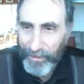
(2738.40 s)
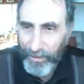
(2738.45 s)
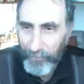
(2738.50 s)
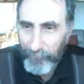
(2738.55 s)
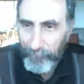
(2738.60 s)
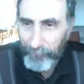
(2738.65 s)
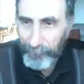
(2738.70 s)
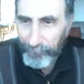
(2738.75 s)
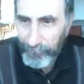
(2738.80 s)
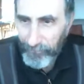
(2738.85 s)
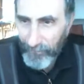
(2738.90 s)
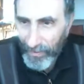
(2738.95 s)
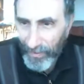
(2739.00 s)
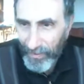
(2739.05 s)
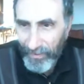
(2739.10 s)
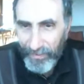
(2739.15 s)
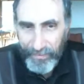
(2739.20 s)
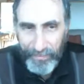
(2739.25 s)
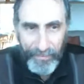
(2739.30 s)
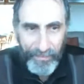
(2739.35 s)
Um,
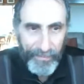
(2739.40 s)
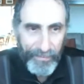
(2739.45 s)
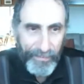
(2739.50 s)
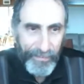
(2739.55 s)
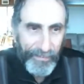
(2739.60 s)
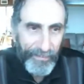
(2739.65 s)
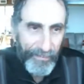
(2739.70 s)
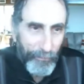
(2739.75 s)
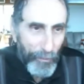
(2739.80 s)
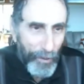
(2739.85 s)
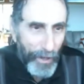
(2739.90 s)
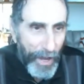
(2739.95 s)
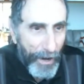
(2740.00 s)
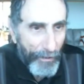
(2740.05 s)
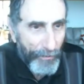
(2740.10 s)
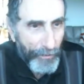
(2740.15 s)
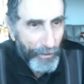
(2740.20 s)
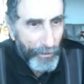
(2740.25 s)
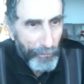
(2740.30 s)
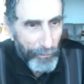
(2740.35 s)
uh,
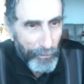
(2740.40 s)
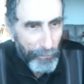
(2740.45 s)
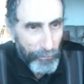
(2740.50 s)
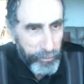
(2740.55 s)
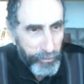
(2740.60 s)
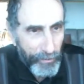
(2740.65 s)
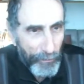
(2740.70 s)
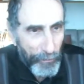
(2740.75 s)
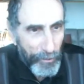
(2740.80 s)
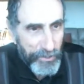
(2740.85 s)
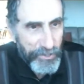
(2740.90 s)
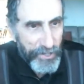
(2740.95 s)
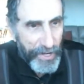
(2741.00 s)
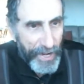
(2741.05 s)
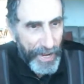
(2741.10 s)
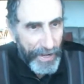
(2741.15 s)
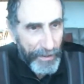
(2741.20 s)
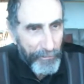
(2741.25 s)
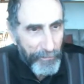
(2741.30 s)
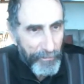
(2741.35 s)
well, how you play
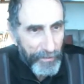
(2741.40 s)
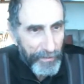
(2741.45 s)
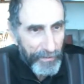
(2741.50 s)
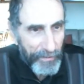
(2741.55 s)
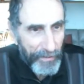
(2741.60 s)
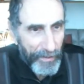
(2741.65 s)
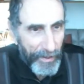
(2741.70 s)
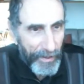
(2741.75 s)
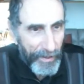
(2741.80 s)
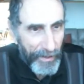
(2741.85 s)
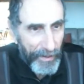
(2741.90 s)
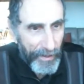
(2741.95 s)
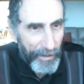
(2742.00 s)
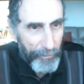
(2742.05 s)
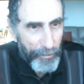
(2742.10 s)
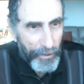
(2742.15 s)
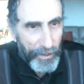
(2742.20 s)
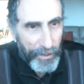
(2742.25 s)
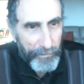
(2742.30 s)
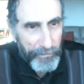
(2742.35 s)
which game,
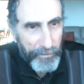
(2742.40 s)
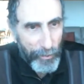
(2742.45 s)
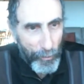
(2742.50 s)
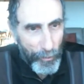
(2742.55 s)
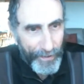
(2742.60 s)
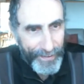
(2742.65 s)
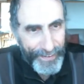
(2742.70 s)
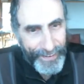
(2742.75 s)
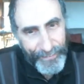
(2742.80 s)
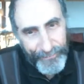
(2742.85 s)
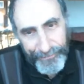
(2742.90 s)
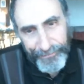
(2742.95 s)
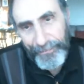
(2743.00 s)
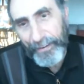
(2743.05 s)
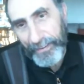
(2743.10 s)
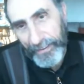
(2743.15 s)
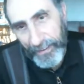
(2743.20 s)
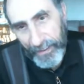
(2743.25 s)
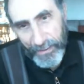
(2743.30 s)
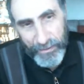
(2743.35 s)
Abraham? You want to
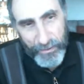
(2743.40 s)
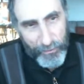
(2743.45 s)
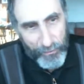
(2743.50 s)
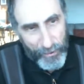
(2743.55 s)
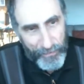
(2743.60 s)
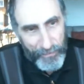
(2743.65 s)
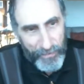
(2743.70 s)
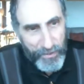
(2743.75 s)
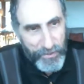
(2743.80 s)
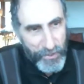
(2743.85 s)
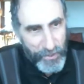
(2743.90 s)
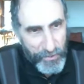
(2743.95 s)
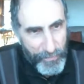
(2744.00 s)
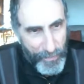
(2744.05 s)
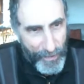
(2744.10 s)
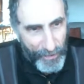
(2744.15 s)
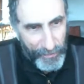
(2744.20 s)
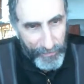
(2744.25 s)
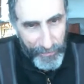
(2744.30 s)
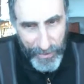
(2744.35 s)
get funding to run
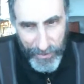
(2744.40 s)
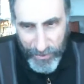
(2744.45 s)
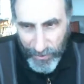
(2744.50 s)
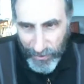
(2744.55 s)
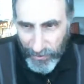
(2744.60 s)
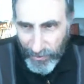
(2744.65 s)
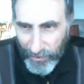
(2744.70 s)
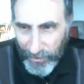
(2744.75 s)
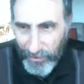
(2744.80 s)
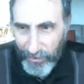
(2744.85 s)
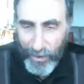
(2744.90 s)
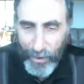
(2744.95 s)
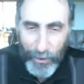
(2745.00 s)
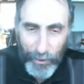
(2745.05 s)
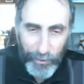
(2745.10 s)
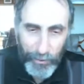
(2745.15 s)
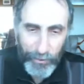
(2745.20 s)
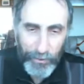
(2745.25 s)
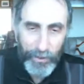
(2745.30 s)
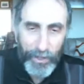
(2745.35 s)
these experiments? You're gonna
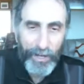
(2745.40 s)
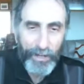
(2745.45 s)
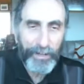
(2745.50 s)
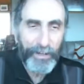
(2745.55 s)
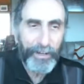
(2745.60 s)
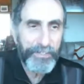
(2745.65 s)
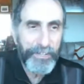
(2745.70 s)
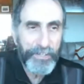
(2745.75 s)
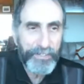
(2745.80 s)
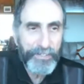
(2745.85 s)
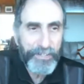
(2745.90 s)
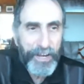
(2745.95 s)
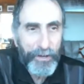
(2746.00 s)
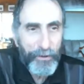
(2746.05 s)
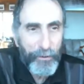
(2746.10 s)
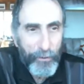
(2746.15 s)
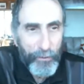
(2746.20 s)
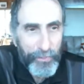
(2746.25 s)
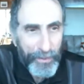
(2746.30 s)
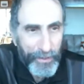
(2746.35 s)
good luck. As I
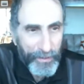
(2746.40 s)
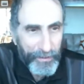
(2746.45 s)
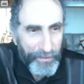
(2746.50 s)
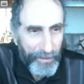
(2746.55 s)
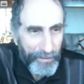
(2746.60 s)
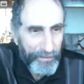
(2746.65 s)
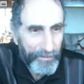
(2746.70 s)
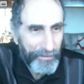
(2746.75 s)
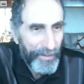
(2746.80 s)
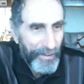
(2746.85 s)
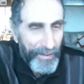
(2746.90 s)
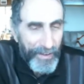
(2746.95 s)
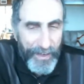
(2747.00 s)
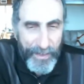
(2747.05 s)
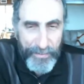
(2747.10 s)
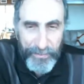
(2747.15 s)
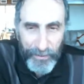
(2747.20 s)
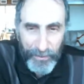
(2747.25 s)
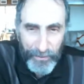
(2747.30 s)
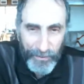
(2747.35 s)
say, I don't think that
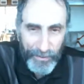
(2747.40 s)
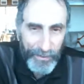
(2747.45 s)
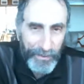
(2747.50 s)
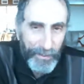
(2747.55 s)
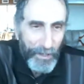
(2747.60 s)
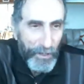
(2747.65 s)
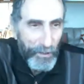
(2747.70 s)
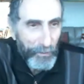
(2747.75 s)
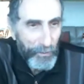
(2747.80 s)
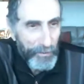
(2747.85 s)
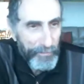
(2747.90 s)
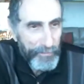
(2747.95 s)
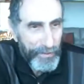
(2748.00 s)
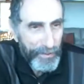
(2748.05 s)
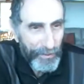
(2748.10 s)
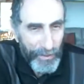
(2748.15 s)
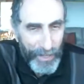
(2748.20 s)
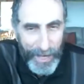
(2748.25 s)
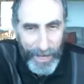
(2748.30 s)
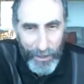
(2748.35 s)
ethically
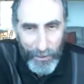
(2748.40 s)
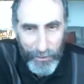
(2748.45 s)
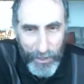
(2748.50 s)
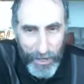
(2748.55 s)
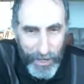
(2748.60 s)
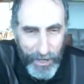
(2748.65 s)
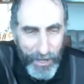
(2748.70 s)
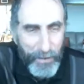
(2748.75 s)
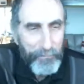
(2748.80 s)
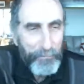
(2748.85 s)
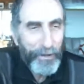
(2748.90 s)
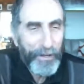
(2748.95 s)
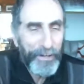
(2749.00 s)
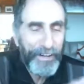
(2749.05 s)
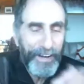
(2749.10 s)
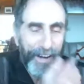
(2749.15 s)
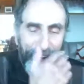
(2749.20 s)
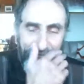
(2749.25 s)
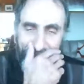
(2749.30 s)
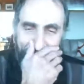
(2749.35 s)
we'd be allowed.
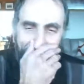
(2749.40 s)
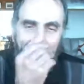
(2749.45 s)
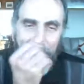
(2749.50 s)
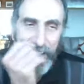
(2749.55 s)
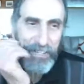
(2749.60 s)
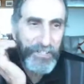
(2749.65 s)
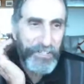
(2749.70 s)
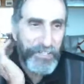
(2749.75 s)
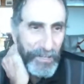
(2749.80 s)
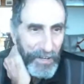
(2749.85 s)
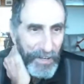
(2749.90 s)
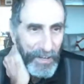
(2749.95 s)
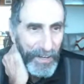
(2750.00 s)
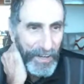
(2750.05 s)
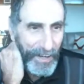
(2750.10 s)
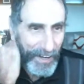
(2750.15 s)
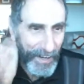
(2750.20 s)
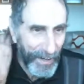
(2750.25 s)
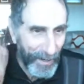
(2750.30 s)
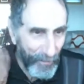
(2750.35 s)
But in any case,
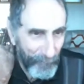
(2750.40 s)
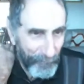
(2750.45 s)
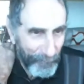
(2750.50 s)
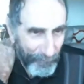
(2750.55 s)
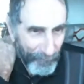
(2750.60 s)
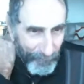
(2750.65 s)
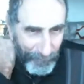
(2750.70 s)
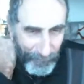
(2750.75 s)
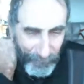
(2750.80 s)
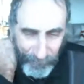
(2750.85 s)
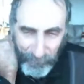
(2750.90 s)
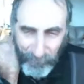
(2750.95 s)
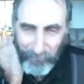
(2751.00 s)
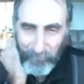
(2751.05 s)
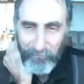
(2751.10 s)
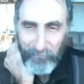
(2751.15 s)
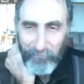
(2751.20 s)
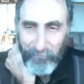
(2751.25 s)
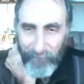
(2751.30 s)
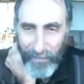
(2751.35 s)
um,
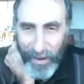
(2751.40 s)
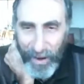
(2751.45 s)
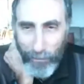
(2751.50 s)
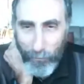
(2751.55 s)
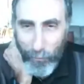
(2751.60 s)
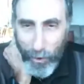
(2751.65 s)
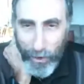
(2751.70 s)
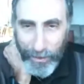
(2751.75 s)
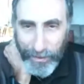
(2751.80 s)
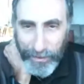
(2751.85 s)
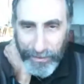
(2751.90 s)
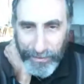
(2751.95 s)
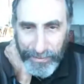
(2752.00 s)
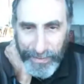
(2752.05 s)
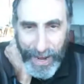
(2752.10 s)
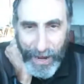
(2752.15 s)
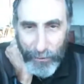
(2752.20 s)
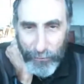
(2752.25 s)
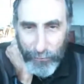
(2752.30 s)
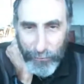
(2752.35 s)
I want
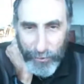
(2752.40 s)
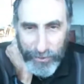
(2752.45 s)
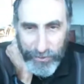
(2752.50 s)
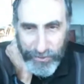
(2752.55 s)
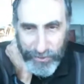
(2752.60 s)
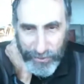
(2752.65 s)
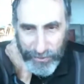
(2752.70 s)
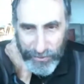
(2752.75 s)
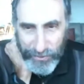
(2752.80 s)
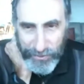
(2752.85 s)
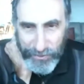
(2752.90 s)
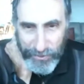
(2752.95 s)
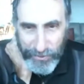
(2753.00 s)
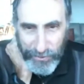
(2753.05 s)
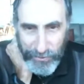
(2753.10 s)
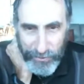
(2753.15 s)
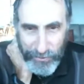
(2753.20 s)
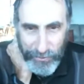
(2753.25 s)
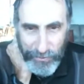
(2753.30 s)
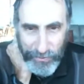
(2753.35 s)
to now
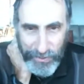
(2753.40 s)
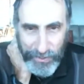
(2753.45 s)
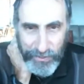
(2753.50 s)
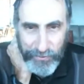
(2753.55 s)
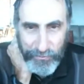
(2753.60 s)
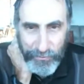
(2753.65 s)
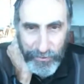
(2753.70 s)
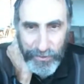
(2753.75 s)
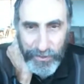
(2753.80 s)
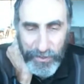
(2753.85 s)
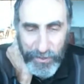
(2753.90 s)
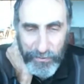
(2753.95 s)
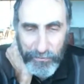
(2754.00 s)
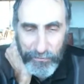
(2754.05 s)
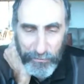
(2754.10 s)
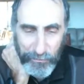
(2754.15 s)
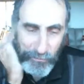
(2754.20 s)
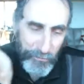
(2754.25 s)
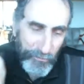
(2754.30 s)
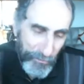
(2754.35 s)
return to this
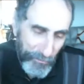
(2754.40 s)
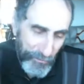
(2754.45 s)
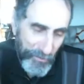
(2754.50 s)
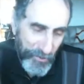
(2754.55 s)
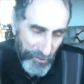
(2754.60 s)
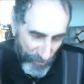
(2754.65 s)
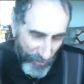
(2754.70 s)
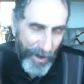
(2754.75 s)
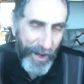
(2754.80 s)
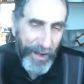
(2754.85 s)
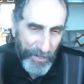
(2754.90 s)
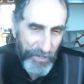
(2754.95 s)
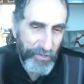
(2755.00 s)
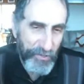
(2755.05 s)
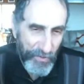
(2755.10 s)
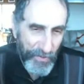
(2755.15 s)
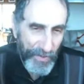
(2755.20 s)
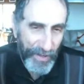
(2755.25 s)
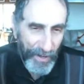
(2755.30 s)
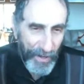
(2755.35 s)
really
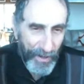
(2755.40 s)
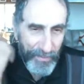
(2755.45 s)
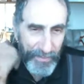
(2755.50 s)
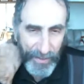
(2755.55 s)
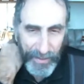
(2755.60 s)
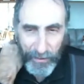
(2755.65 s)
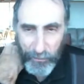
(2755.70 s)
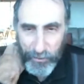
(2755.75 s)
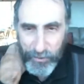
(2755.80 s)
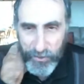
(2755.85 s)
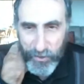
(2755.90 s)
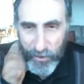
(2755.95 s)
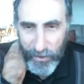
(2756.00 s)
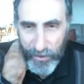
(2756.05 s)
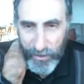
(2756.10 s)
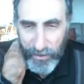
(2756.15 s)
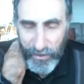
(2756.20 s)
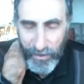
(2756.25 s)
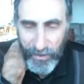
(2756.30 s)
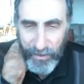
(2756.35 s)
strange thing, I think,
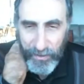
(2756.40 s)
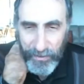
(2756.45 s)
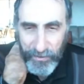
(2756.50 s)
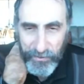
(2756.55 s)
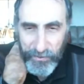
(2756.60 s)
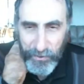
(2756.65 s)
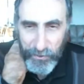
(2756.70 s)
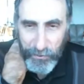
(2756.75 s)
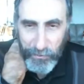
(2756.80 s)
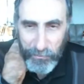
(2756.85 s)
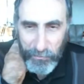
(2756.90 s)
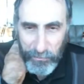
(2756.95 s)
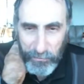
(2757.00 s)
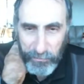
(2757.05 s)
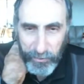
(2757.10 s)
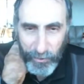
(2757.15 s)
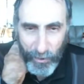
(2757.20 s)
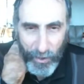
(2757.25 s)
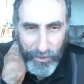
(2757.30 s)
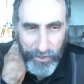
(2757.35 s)
which are
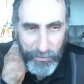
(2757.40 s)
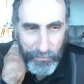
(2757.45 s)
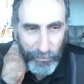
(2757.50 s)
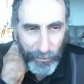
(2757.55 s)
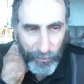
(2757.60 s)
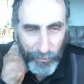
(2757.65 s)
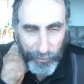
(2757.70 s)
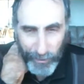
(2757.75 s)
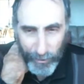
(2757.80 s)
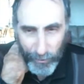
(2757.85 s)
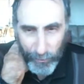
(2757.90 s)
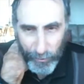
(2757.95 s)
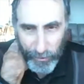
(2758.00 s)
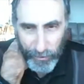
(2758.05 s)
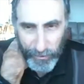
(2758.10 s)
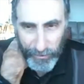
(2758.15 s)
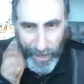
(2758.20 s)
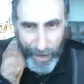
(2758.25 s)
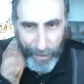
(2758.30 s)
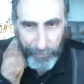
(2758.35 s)
two plausible
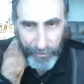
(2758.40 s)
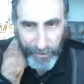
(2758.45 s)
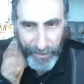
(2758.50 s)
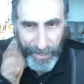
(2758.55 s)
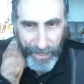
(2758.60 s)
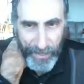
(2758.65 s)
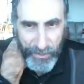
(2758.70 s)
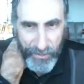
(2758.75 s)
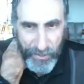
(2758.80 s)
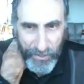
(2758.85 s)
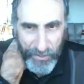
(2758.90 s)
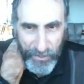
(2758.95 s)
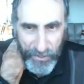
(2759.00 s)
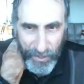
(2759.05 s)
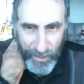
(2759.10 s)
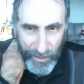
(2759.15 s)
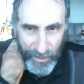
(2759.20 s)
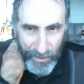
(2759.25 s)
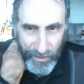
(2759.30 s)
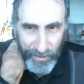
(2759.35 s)
real world
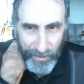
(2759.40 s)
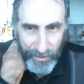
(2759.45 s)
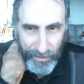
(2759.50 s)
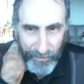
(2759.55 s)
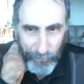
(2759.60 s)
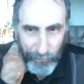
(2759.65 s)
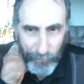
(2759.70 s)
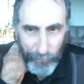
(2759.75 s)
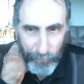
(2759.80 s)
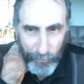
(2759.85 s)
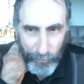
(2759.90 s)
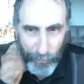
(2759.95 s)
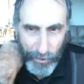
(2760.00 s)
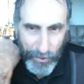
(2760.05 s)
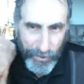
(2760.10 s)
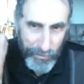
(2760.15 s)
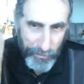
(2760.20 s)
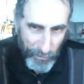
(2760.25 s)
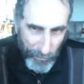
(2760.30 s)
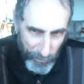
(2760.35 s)
applications,
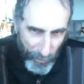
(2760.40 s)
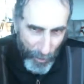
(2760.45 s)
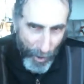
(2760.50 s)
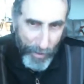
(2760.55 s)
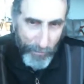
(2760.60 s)
which